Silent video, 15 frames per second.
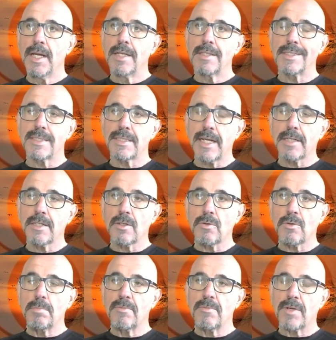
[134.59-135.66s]
The second
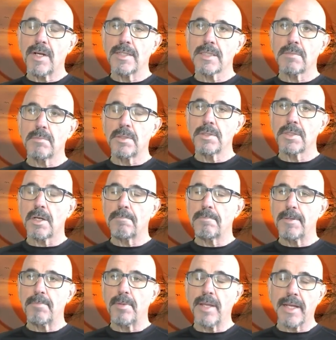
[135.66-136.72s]
group of customers are
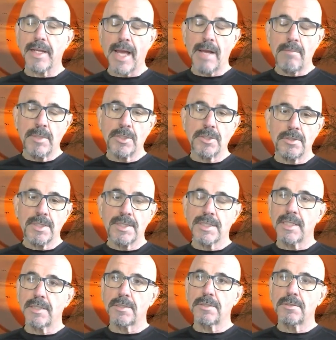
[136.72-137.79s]
people like Atma Journey
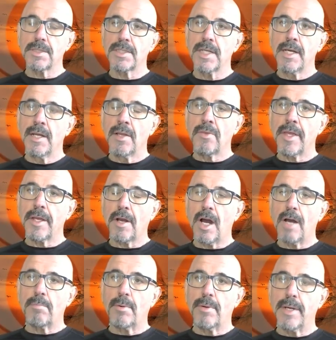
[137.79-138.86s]
Centers that
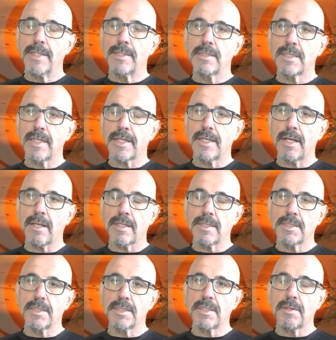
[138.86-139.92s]
operate psychedelic
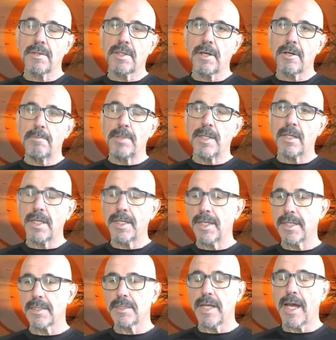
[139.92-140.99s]
assisted therapy
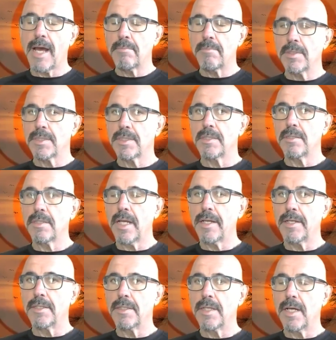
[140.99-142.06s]
clinics. Atma's
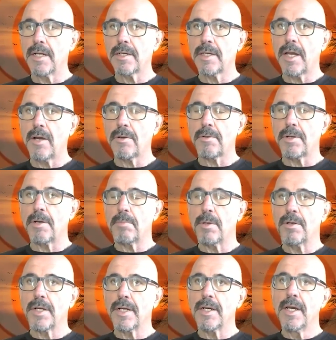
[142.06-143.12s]
in Calgary,
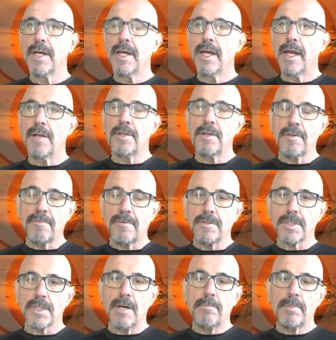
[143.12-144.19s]
Alberta, and they're the
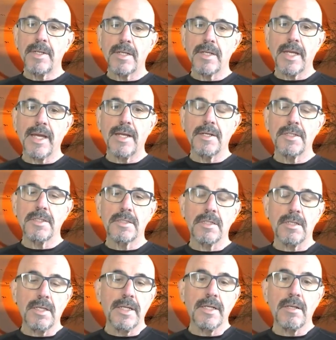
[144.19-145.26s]
first company in Canada to
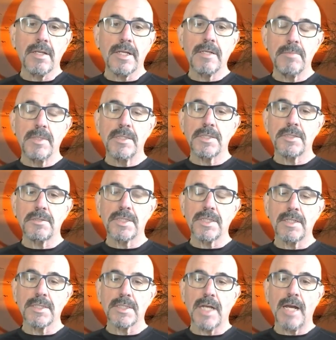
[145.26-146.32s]
legally administer
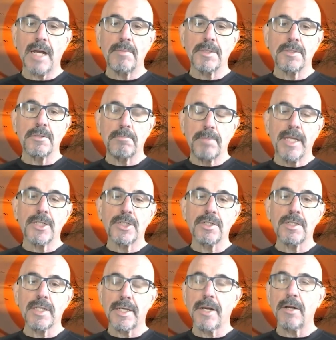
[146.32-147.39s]
psilocybin to a
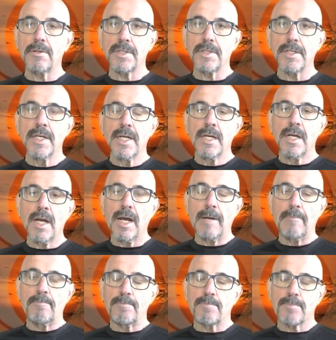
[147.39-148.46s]
patient that held
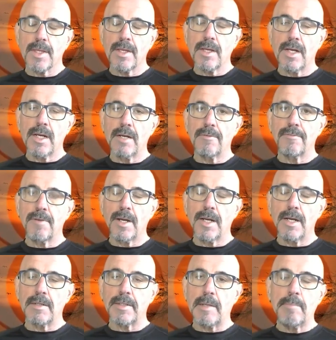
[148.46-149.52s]

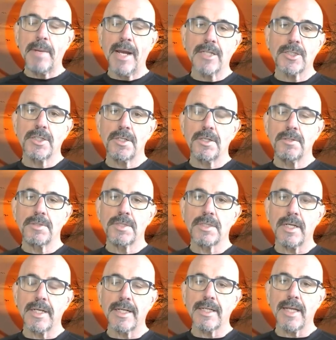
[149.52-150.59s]
a compassionate use
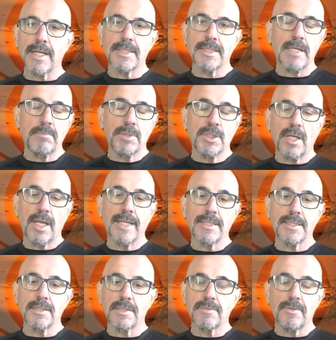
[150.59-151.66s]
exemption
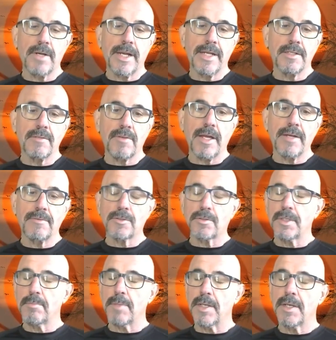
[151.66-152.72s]
license for end of life
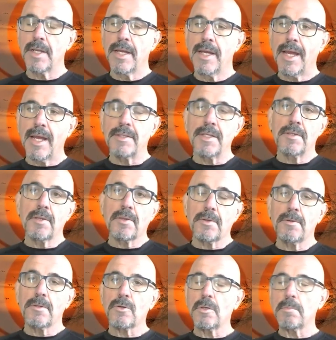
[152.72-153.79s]
treatment. And then the
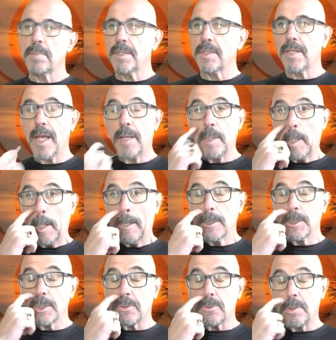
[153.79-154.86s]
third group and the
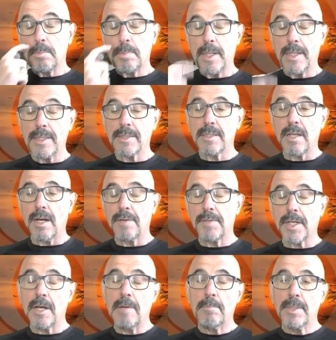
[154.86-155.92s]
largest group are the
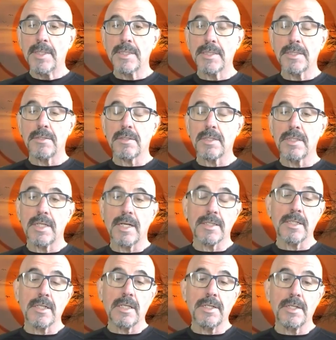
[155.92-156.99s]
companies that are
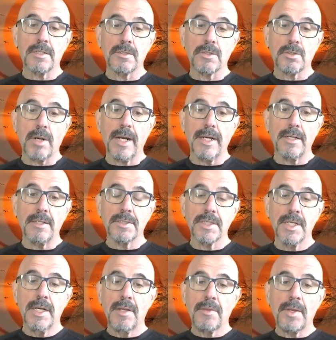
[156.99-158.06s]
conducting clinical trials
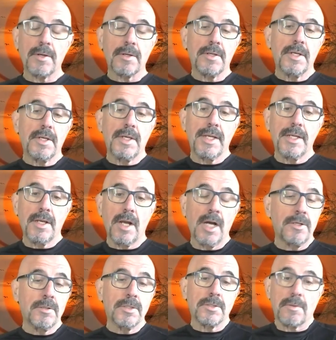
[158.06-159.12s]
that are going to need
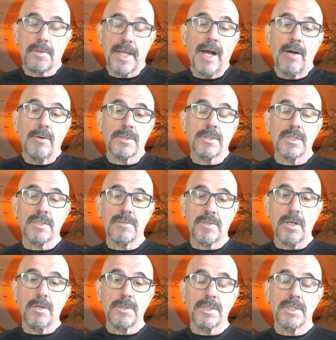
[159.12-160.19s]
hundreds or thousands of
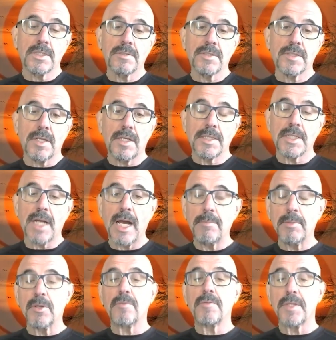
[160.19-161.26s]
doses of
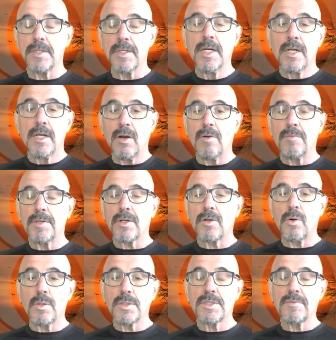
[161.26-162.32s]
psilocybin over the
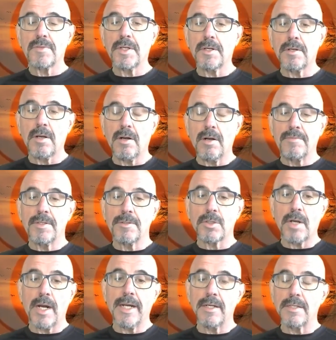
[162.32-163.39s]
course of their
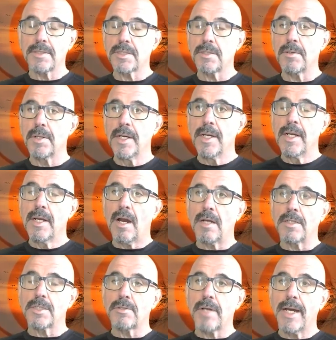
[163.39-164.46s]
trials. So our
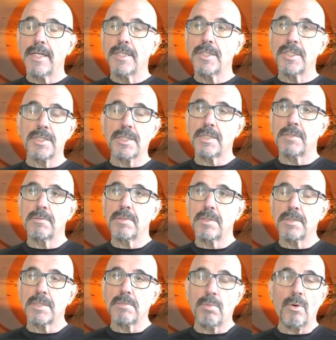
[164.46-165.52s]
strategy is to
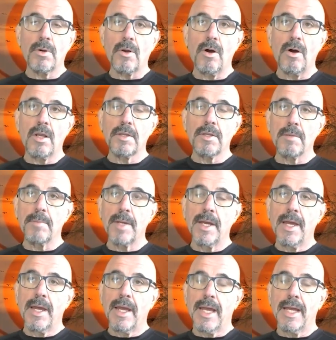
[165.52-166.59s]
support all of them.
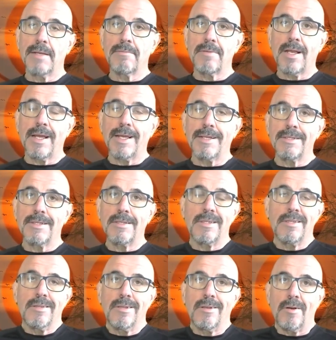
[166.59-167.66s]
And
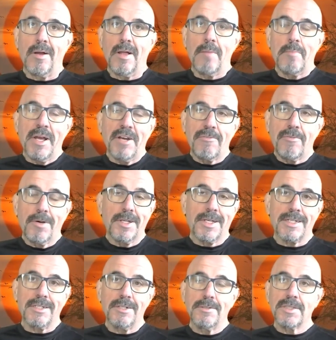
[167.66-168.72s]
you know, a metaphor you
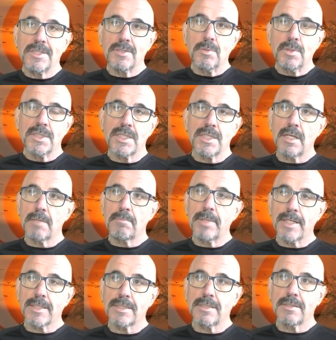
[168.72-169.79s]
could use is we're selling
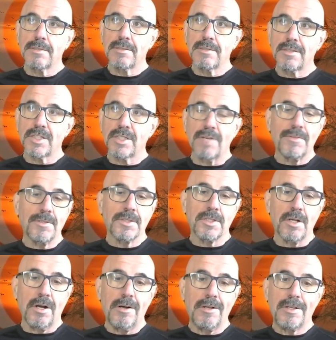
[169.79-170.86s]
picks and shovels to
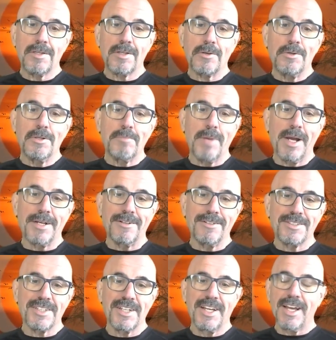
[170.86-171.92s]
all of the gold
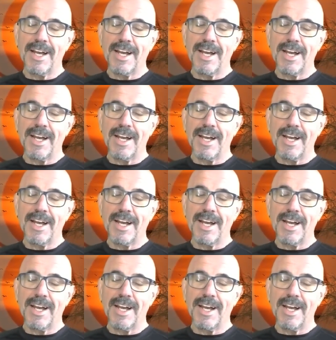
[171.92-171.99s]
miners.